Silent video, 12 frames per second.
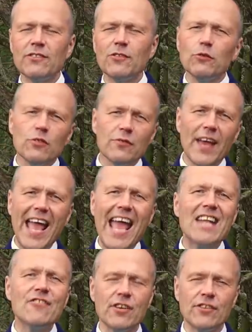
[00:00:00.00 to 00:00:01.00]
There's lots of
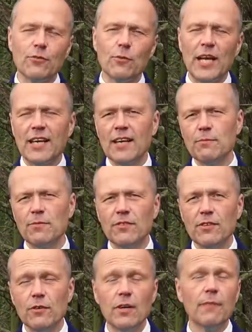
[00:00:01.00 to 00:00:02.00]
edges when it comes
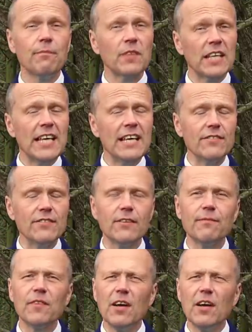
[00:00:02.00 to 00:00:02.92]
to keys.